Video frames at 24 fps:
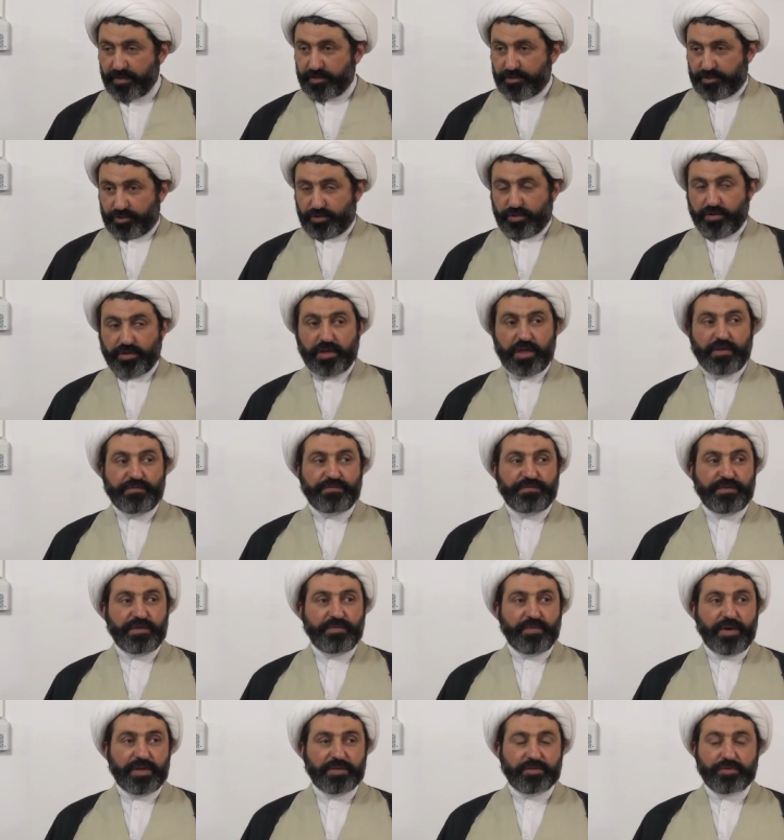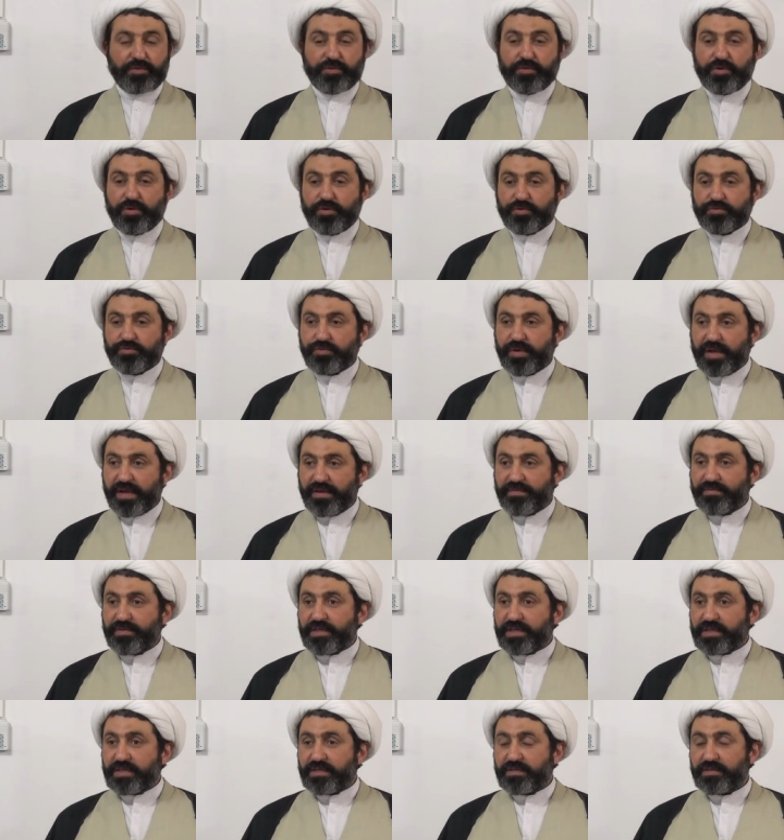So if we want to go to
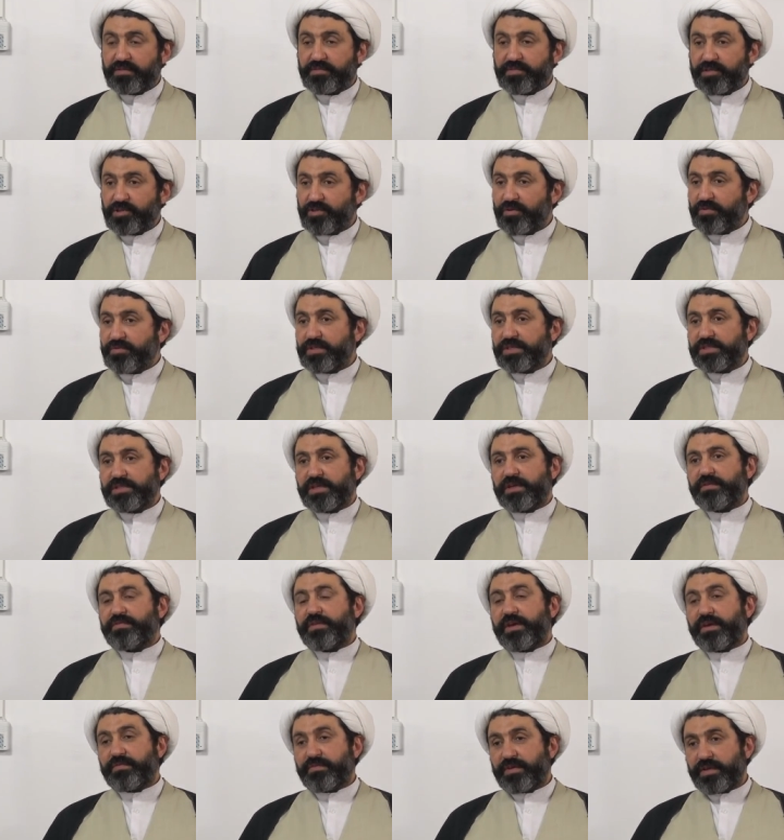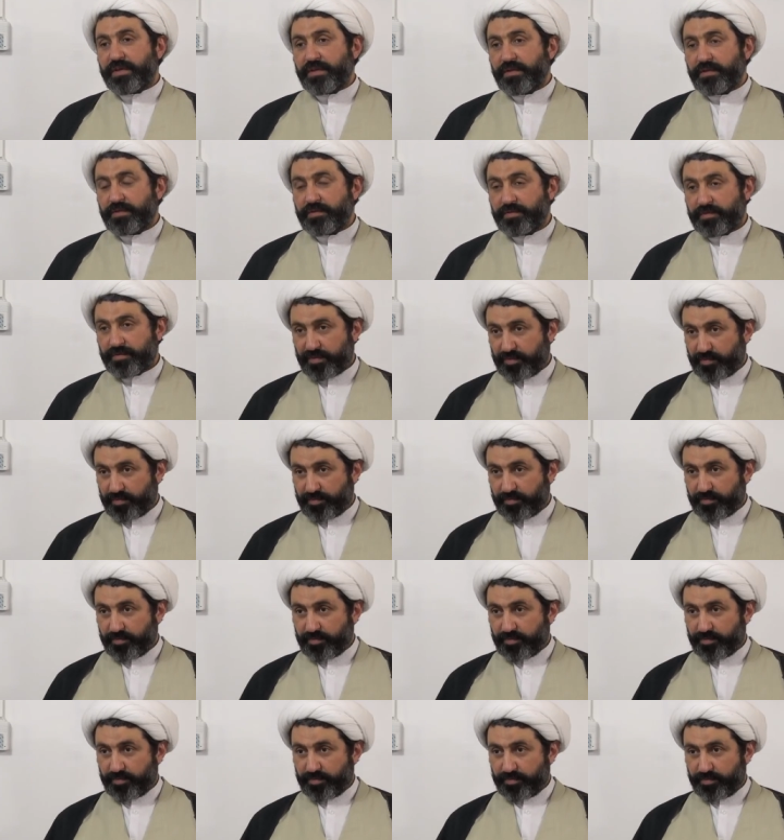heaven, we don't deserve heaven,
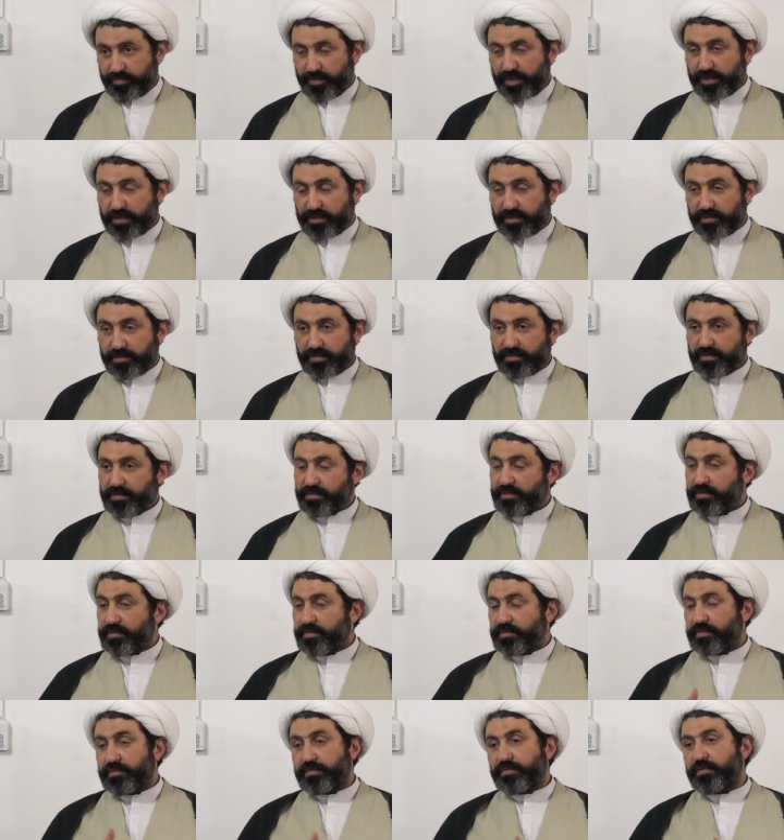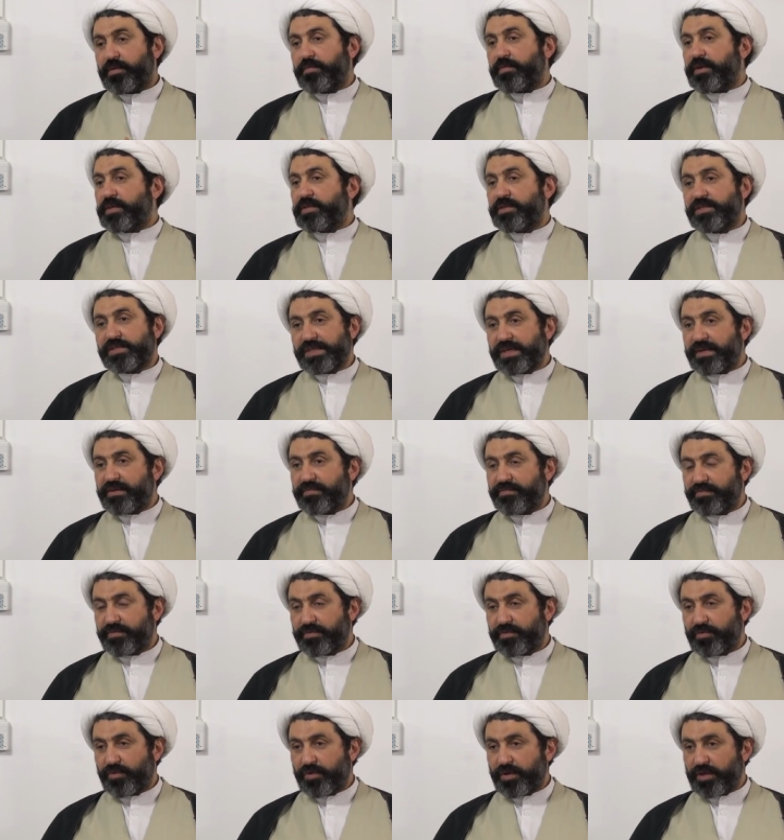but we may deserve
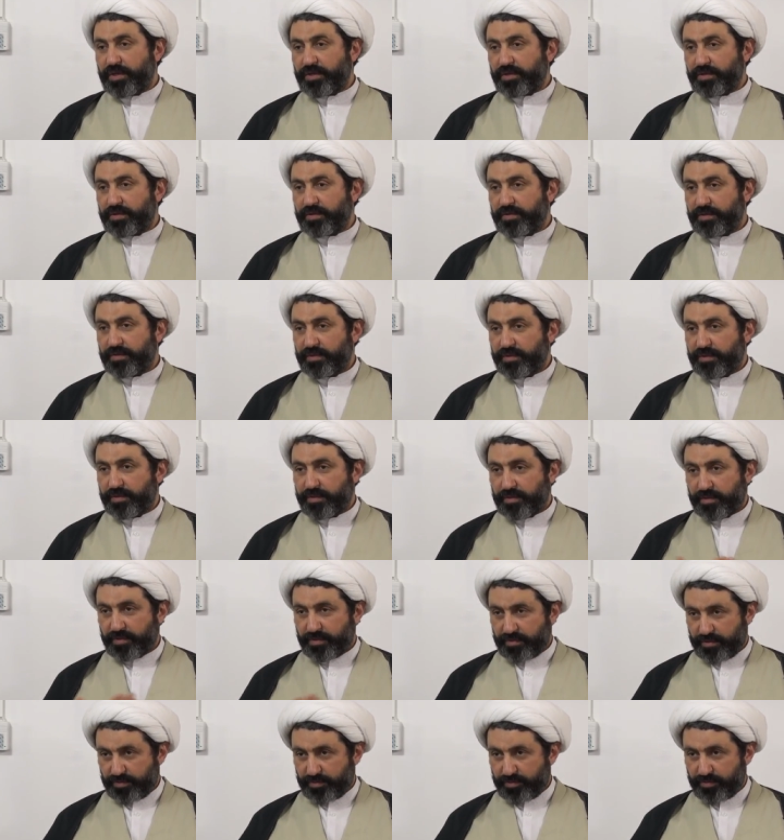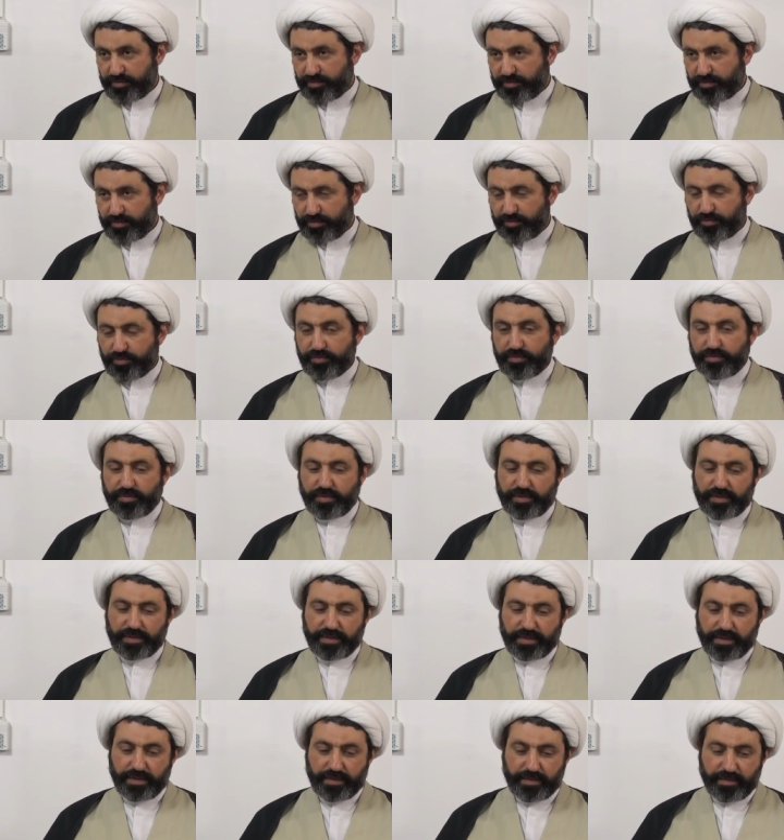going to.
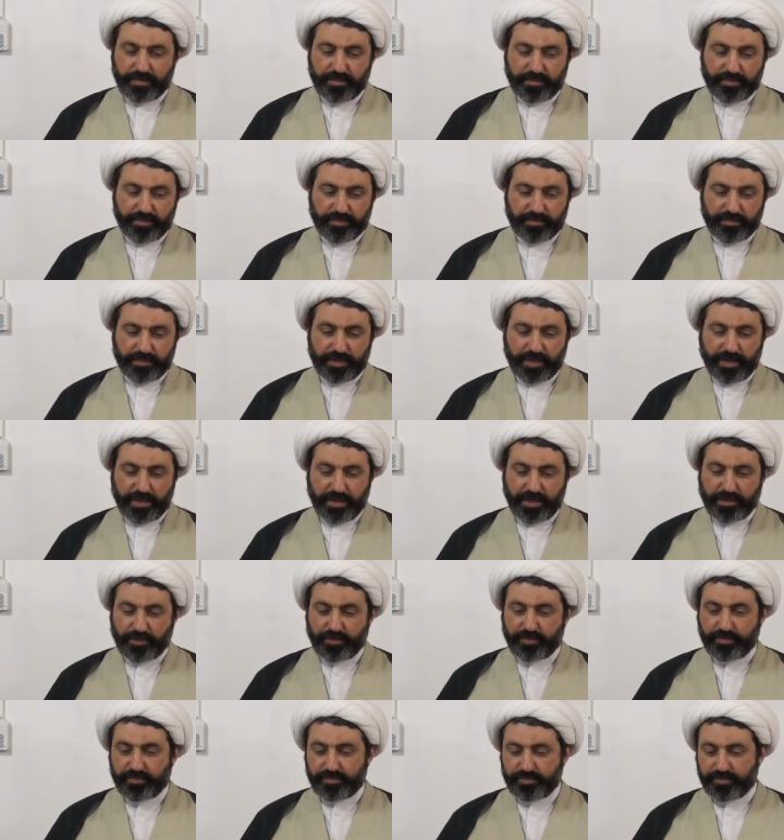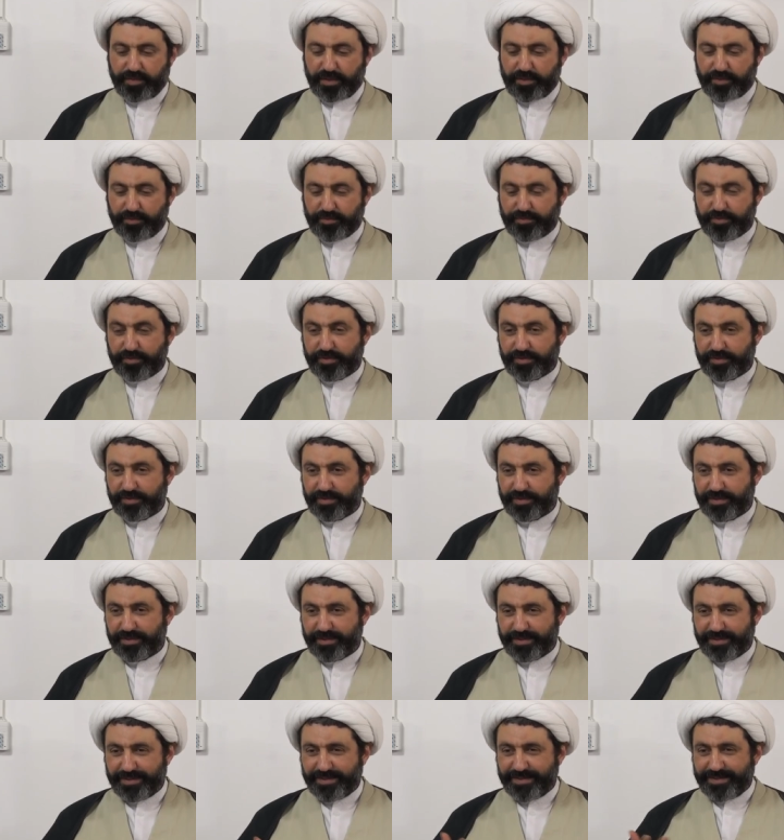Yeah, I don't want
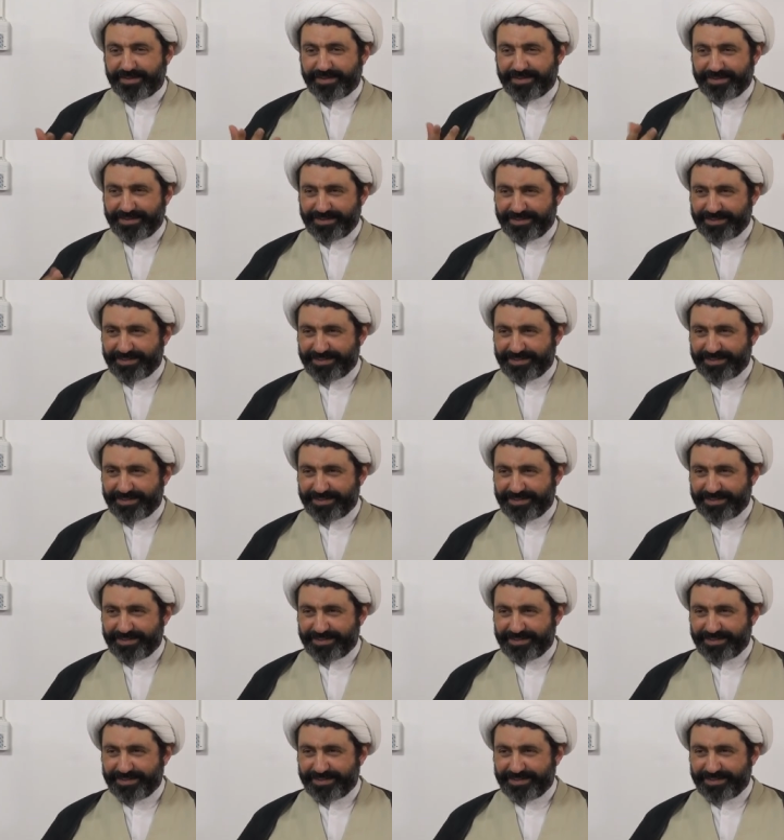to.